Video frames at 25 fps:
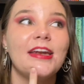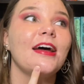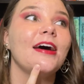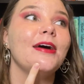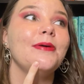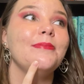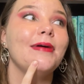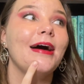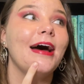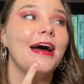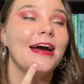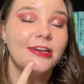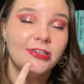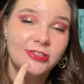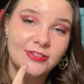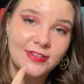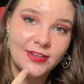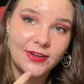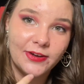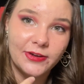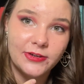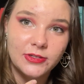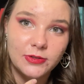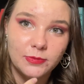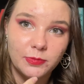I'm actually
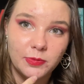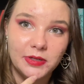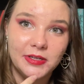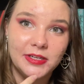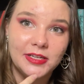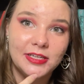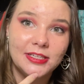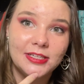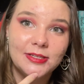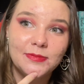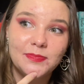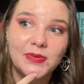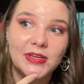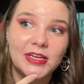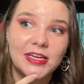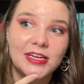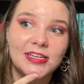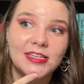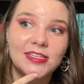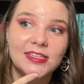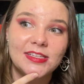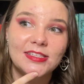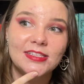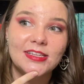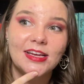going to read,
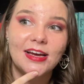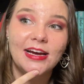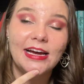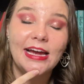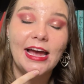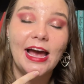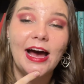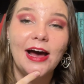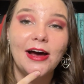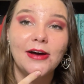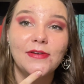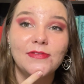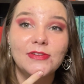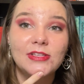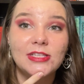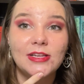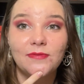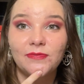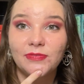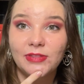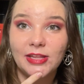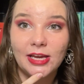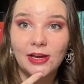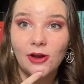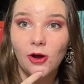because I have
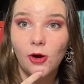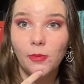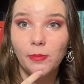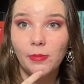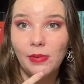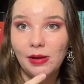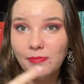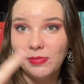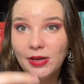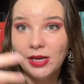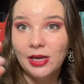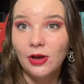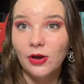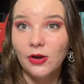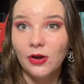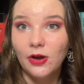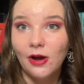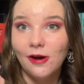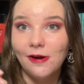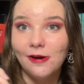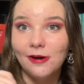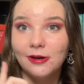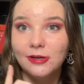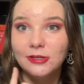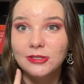something on my bingo
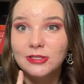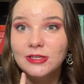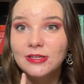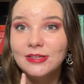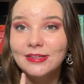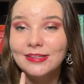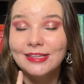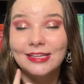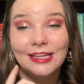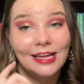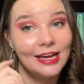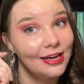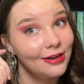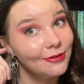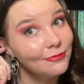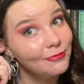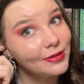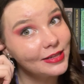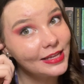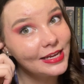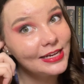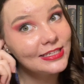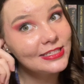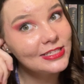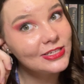card that
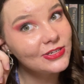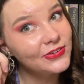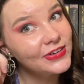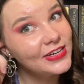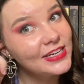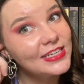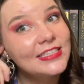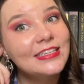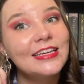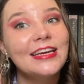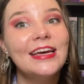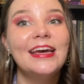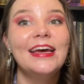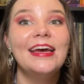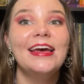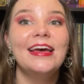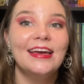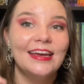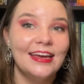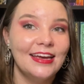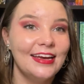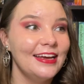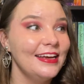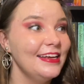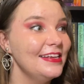relates to it,
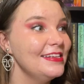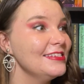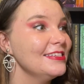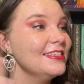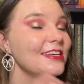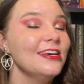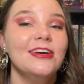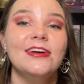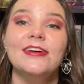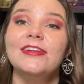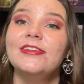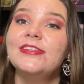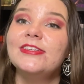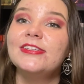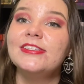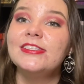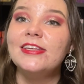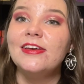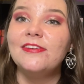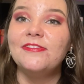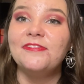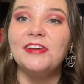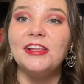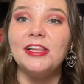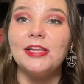is To Sir
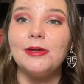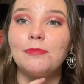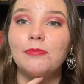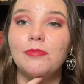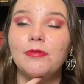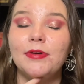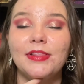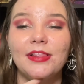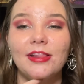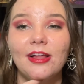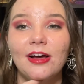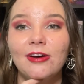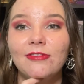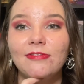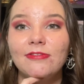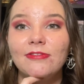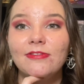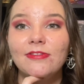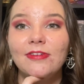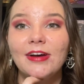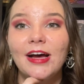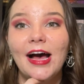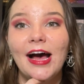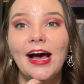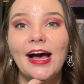Philip with Love.
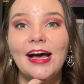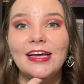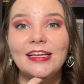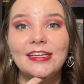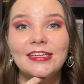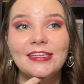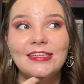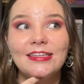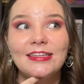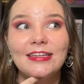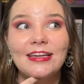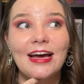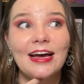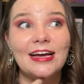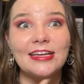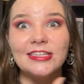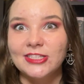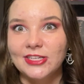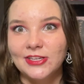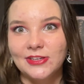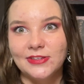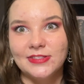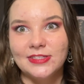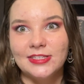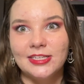And as you
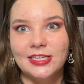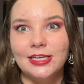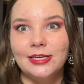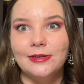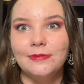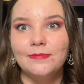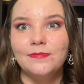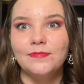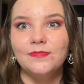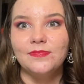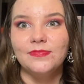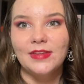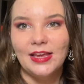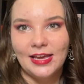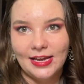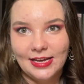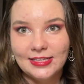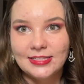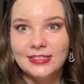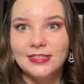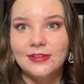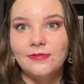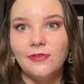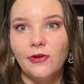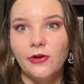can see, it's
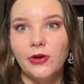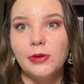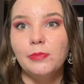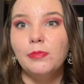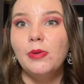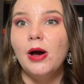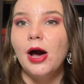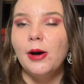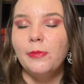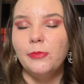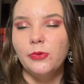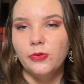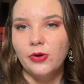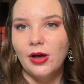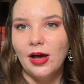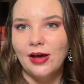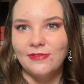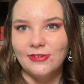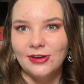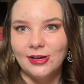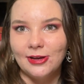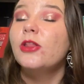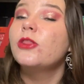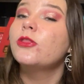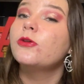a very purple
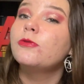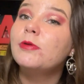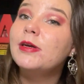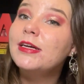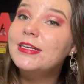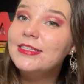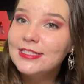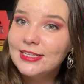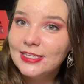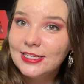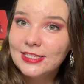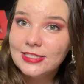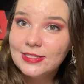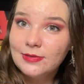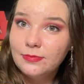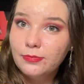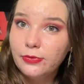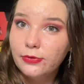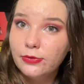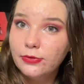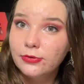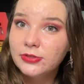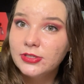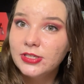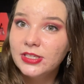cover. The reason it's
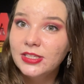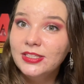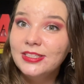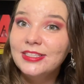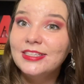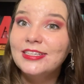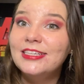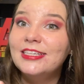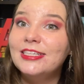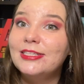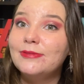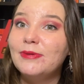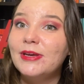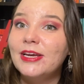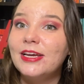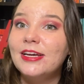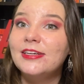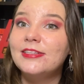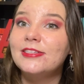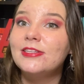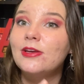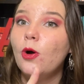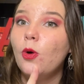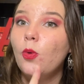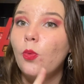important is because
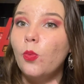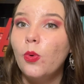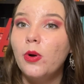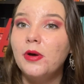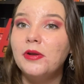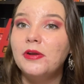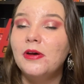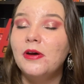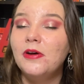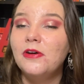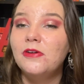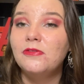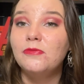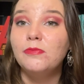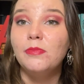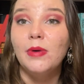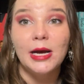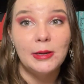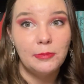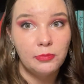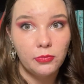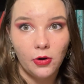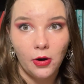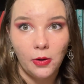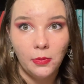one of my
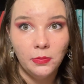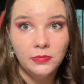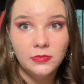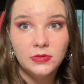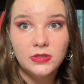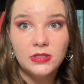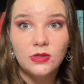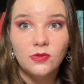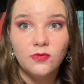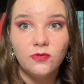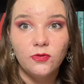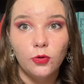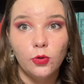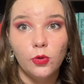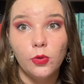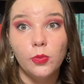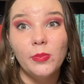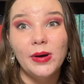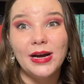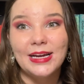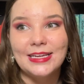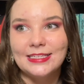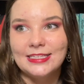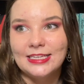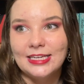prompts for
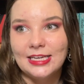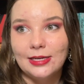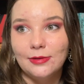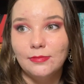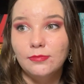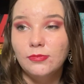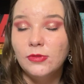my team,